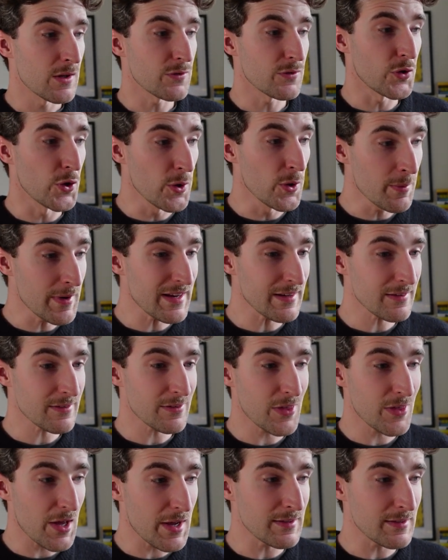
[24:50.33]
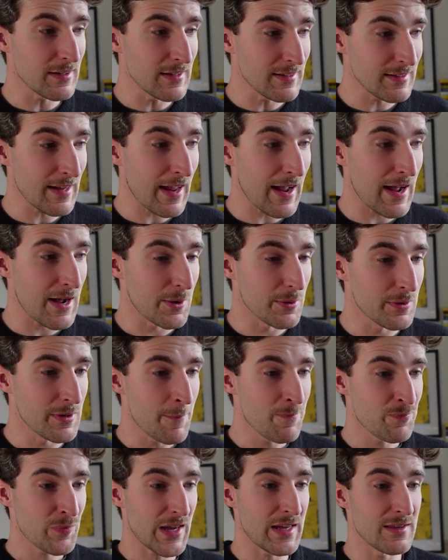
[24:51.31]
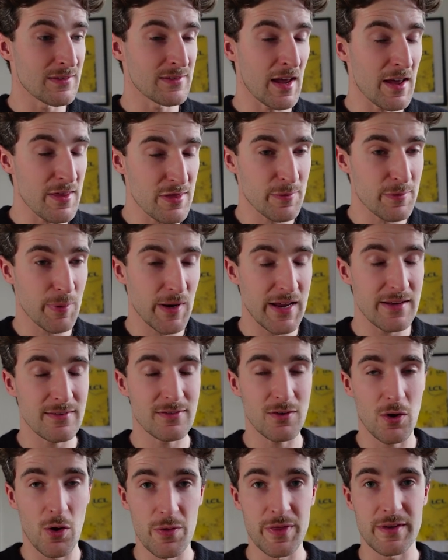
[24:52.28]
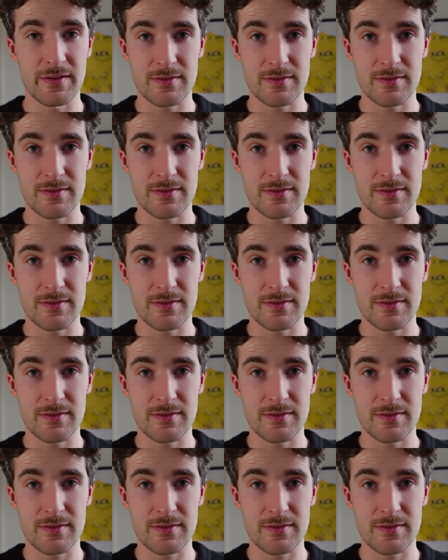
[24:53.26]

2 minutes 30 down in 10th place on the